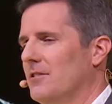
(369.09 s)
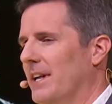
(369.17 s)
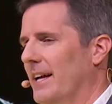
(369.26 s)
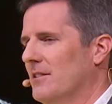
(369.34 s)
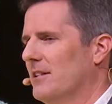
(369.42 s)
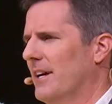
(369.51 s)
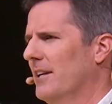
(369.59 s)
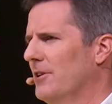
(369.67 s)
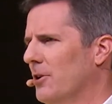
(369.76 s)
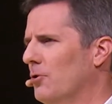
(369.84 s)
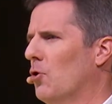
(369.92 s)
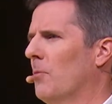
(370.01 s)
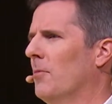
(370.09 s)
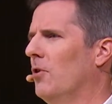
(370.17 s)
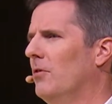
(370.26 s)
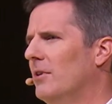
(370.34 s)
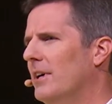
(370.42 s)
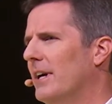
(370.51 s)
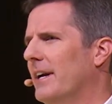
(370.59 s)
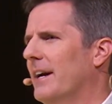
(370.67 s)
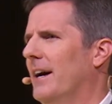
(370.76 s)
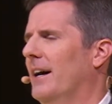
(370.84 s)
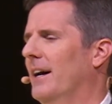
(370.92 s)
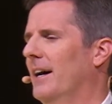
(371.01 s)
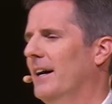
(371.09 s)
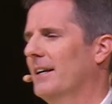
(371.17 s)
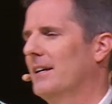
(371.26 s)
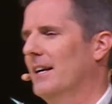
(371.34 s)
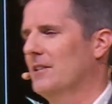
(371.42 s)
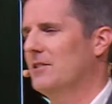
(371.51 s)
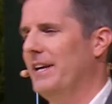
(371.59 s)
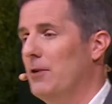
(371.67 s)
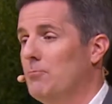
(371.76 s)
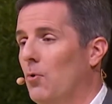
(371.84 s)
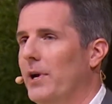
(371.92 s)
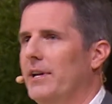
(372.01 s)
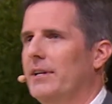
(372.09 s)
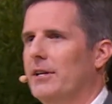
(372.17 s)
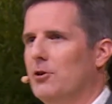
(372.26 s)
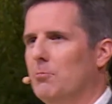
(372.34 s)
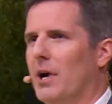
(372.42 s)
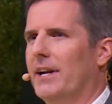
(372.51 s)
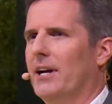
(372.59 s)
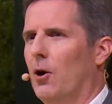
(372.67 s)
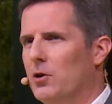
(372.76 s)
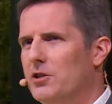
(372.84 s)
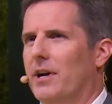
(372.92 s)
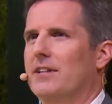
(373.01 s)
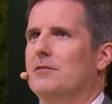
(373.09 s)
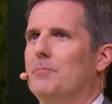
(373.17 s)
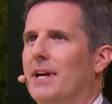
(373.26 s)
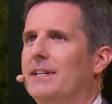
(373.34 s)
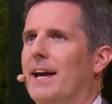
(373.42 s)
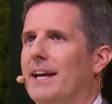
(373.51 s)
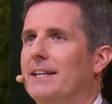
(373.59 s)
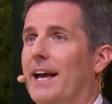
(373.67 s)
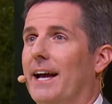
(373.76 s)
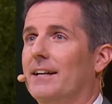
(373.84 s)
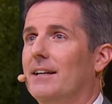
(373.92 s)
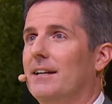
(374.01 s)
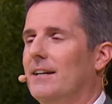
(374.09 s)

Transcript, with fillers: That's kind of your normal uh, kind of set point. Your body always tries to maintain that.